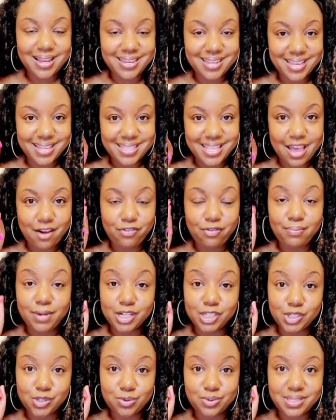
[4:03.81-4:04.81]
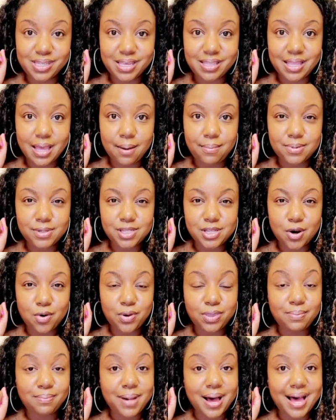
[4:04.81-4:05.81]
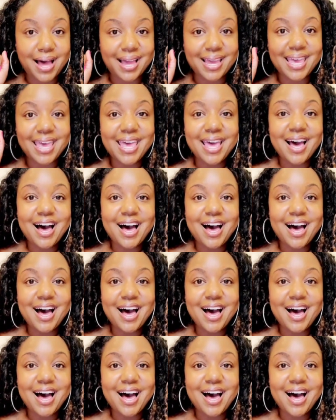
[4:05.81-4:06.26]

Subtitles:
I did that for my Juneteenth episode with my